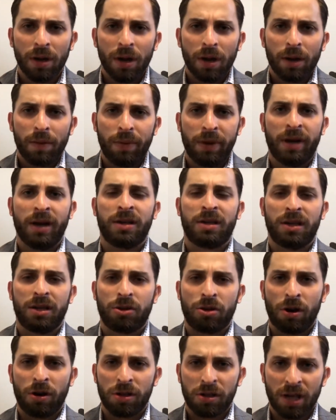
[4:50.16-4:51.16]
because it
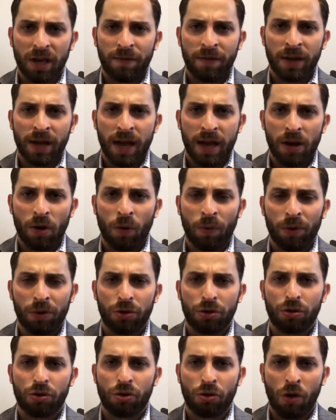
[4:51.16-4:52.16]
starts giving a
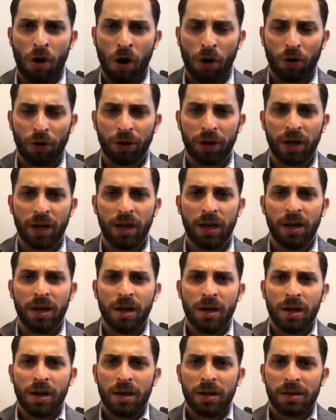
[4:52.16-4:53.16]
almost chocolatey,
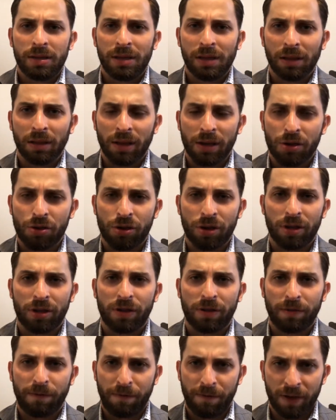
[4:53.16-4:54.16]

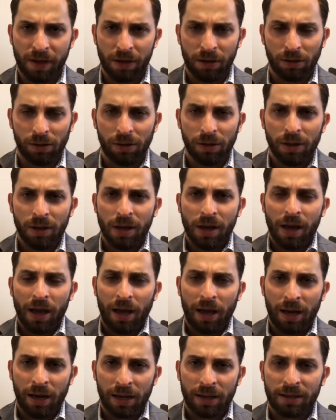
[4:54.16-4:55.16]
delicious feel.
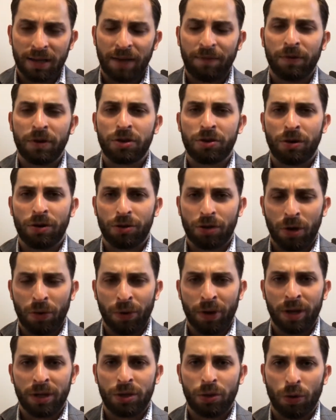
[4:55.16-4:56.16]
And it definitely starts
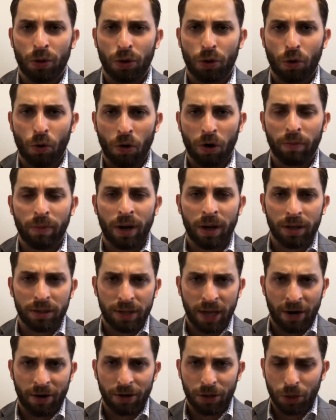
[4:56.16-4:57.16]
going into a gourmand
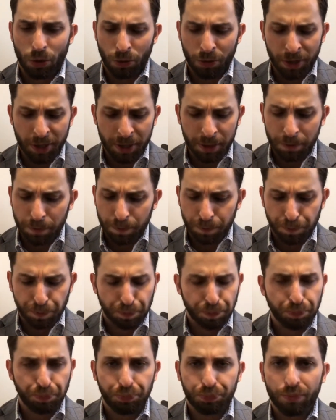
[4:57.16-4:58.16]
territory,
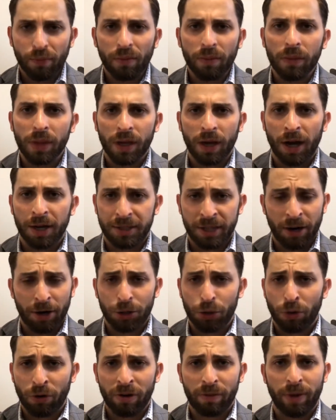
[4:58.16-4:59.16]

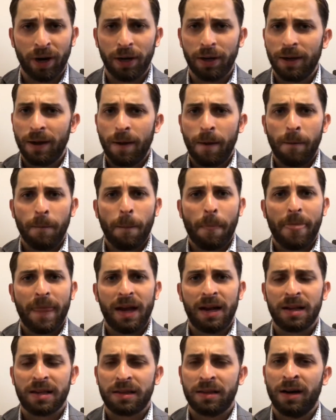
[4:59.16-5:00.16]
but
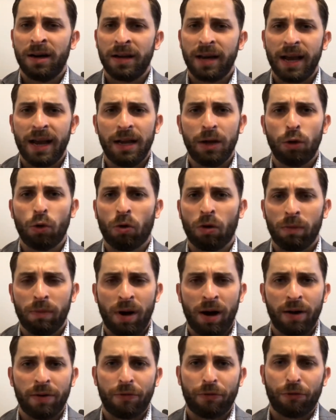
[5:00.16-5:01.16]
it is not a
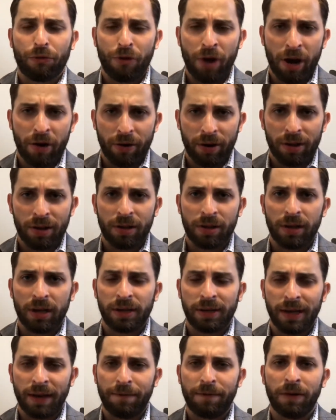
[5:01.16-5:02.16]
gourmand fragrance.
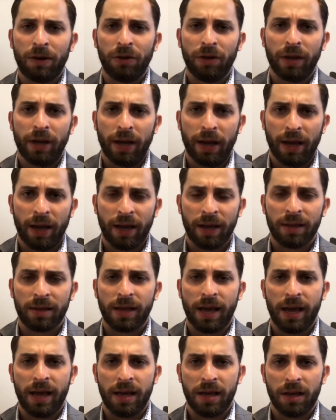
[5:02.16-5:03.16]
It definitely has
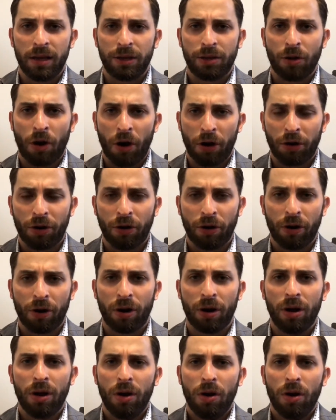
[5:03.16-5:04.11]
a darker,